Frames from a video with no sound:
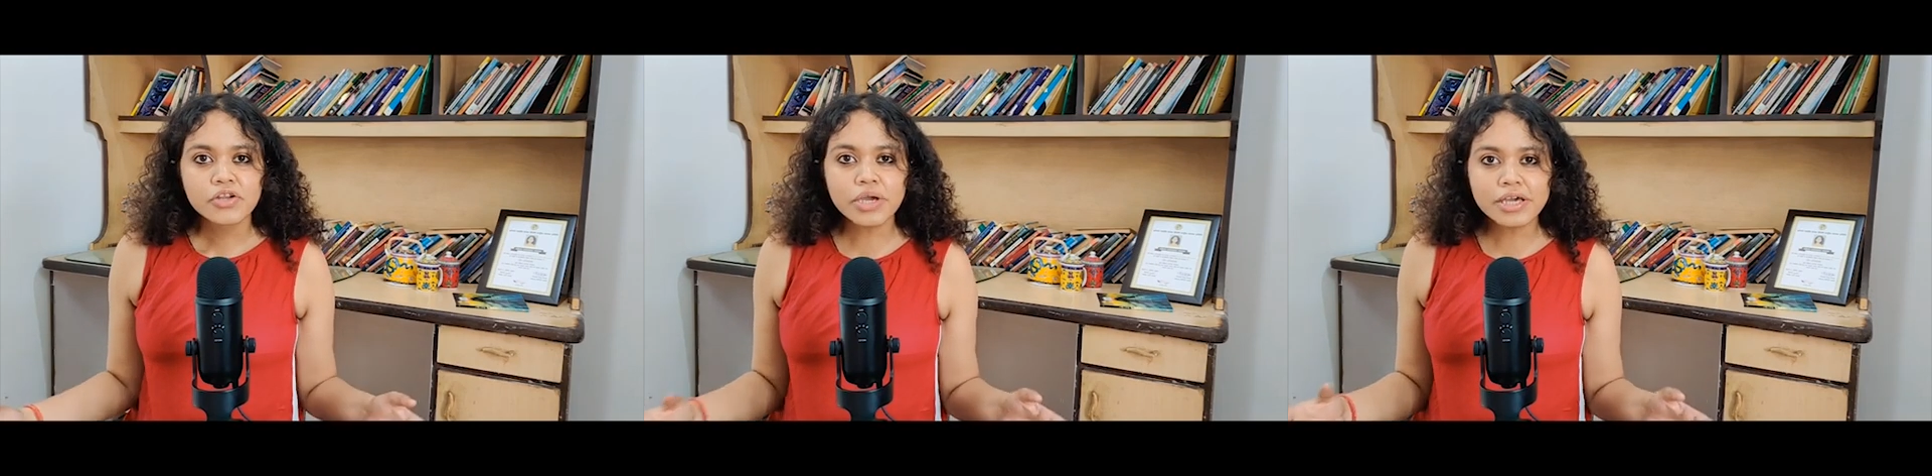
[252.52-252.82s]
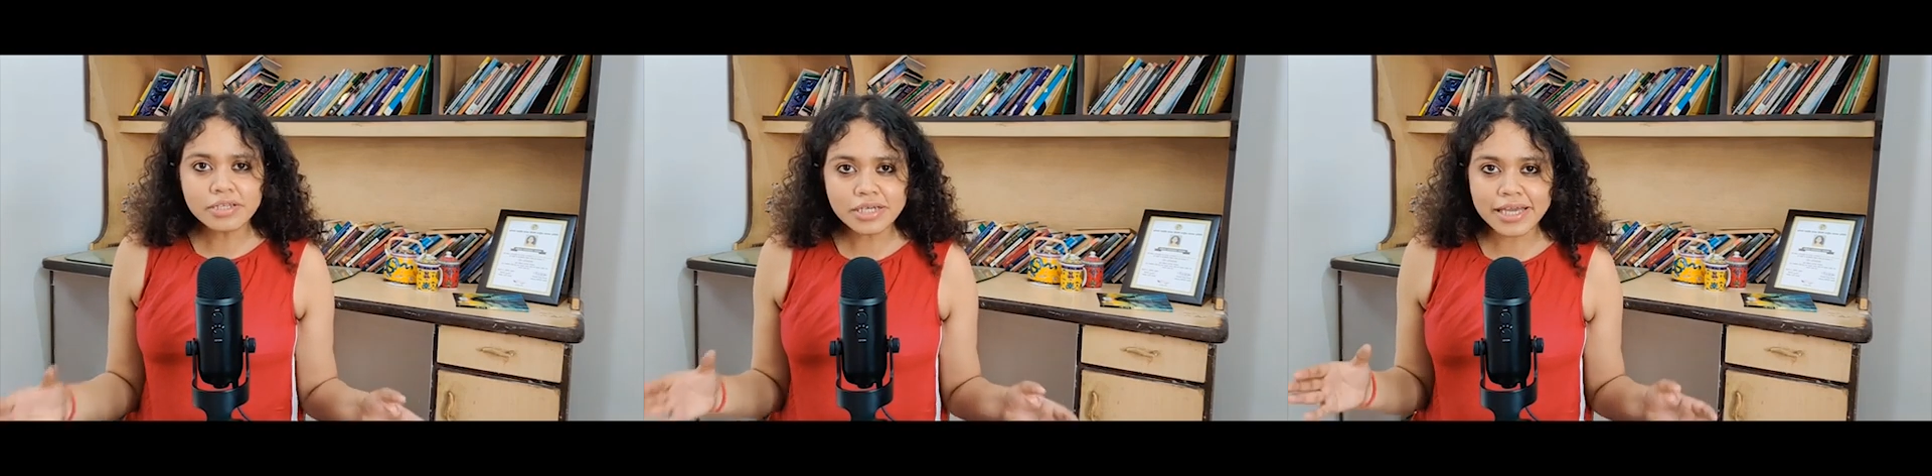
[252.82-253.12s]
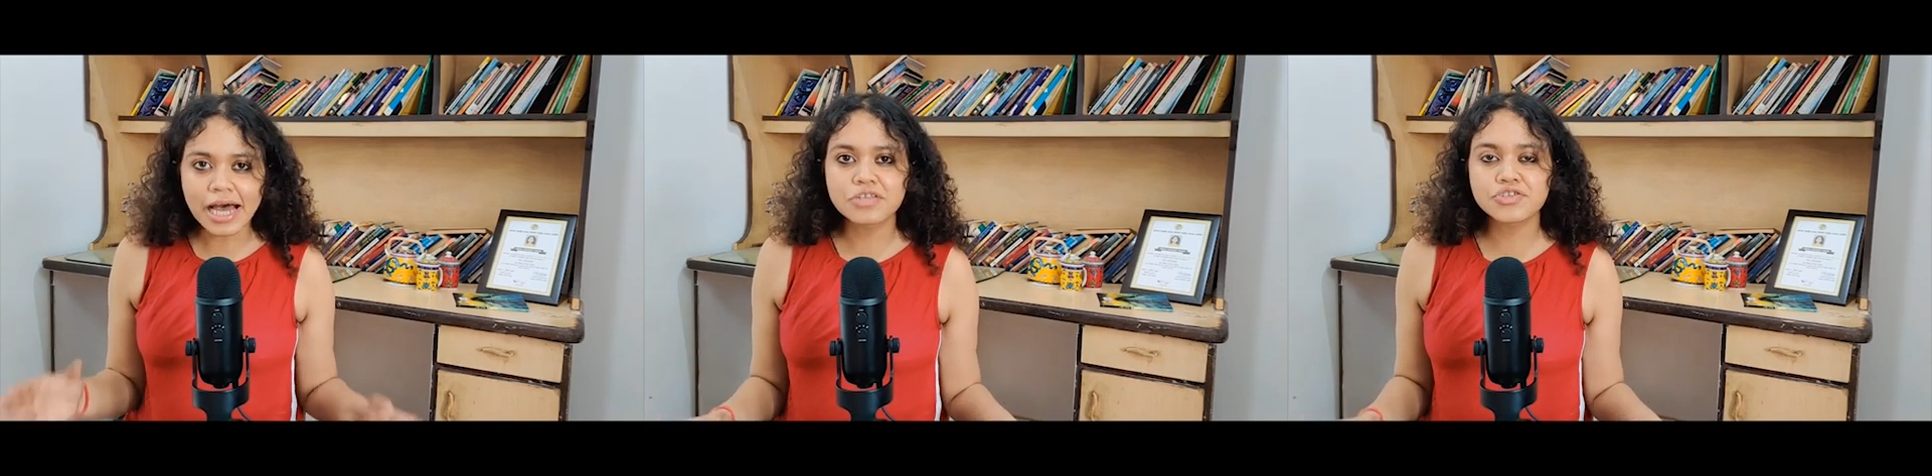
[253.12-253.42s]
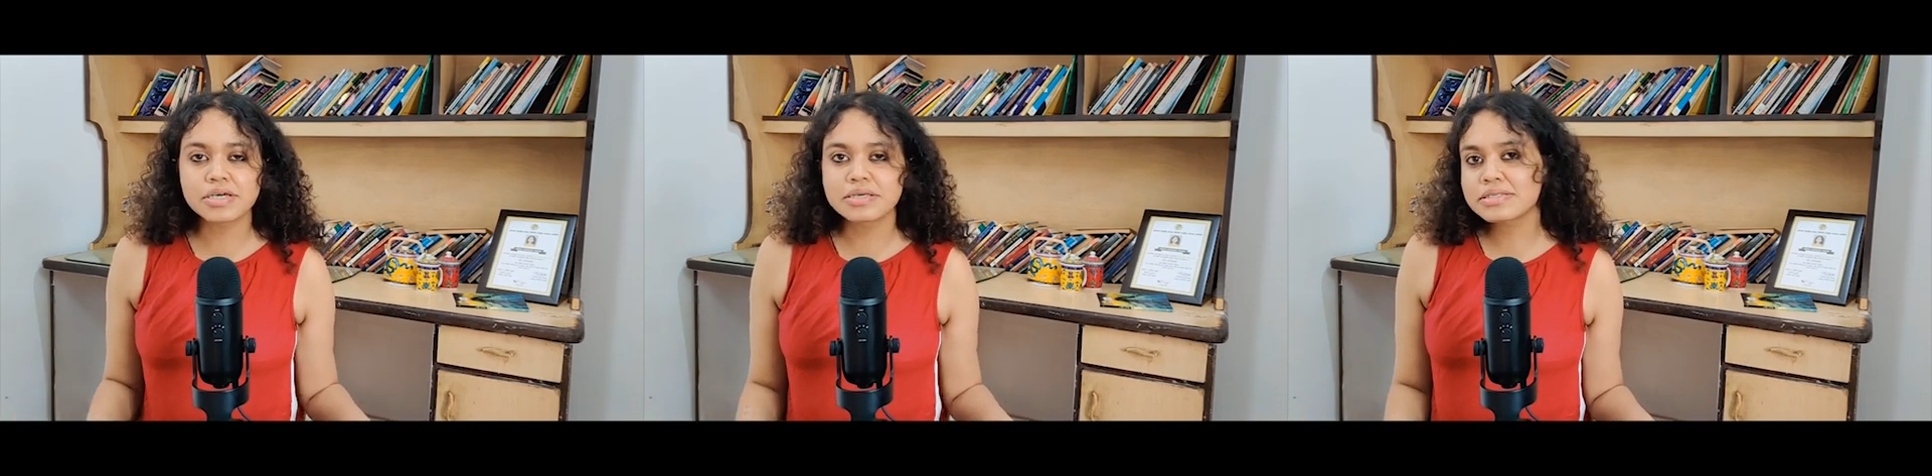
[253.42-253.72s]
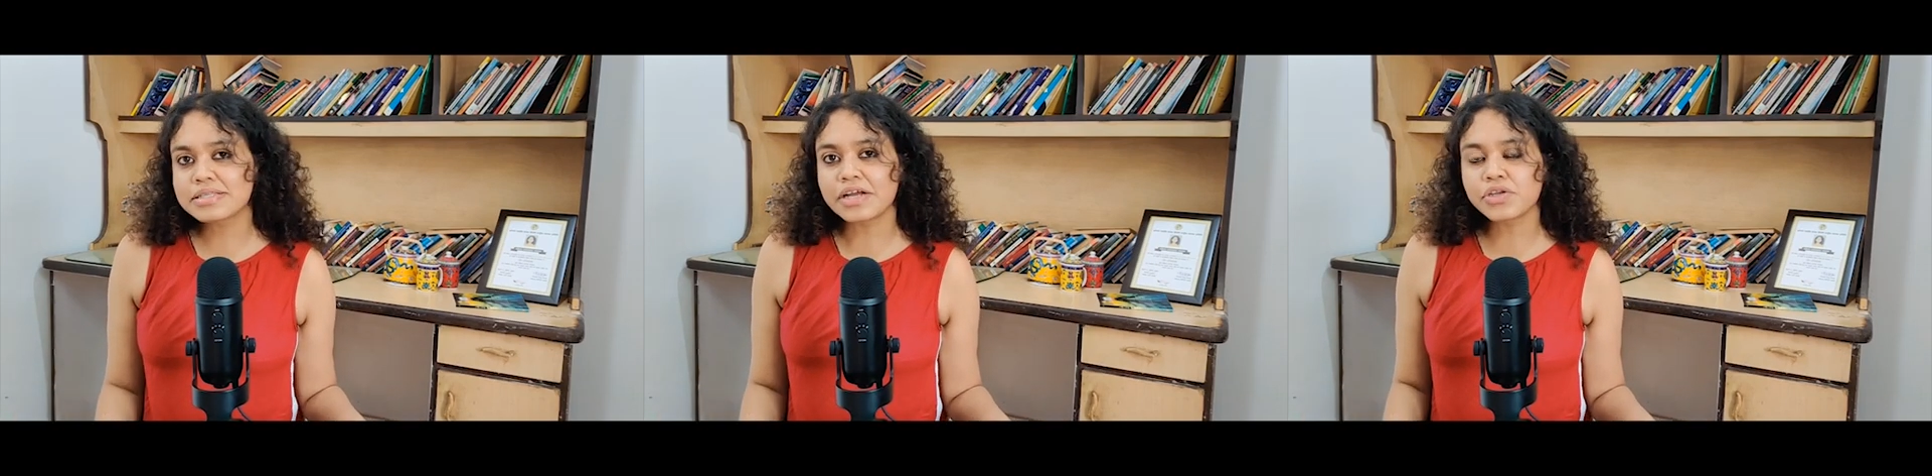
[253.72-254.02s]
Now here the catch
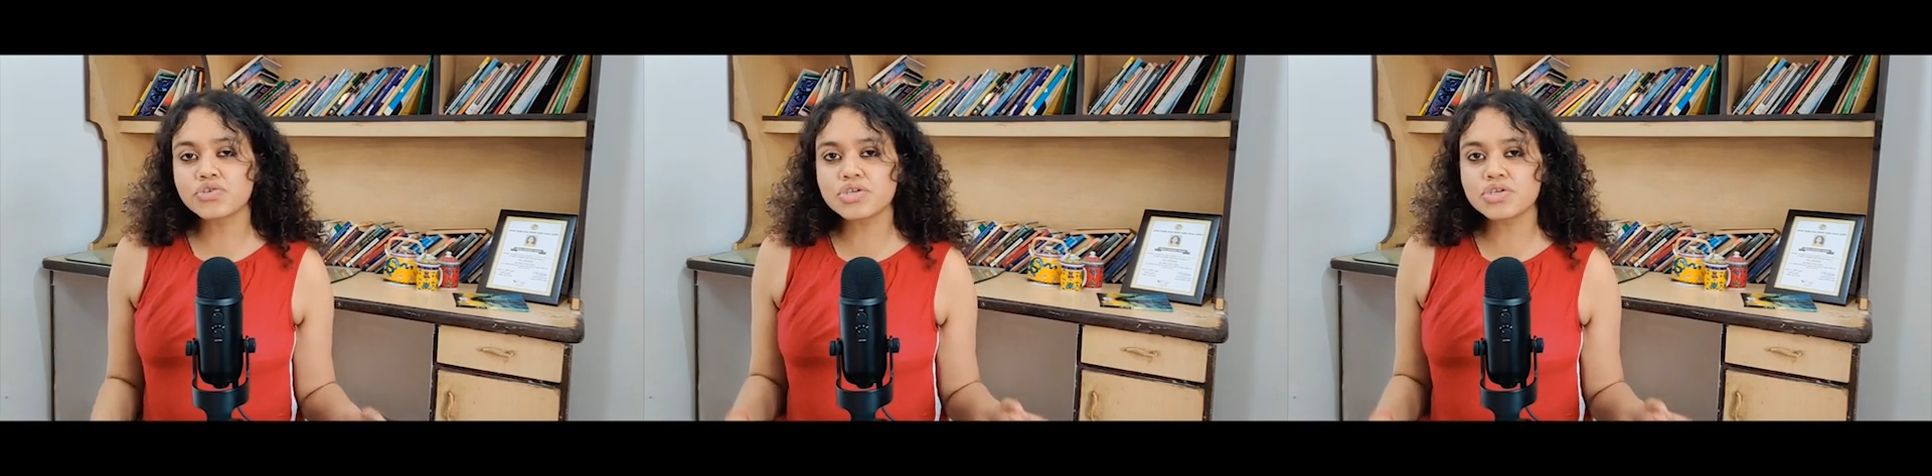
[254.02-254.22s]
is that you